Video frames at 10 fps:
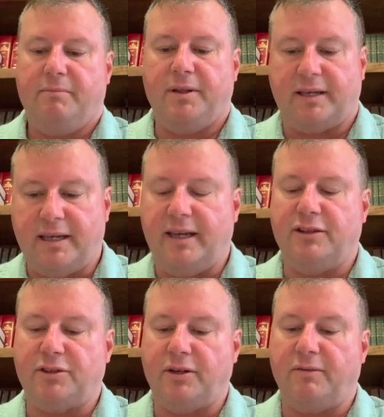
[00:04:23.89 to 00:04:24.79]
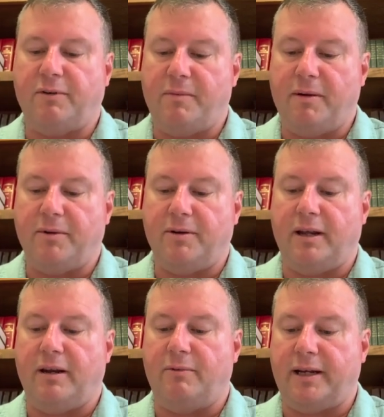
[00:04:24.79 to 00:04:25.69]
But the king should have remembered
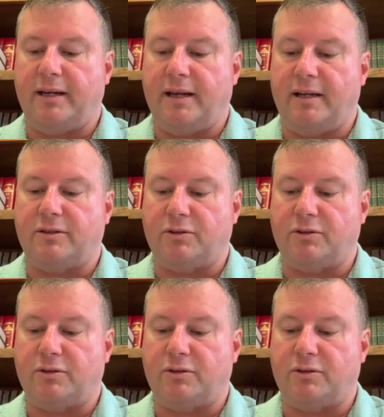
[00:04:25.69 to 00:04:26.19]
and recognized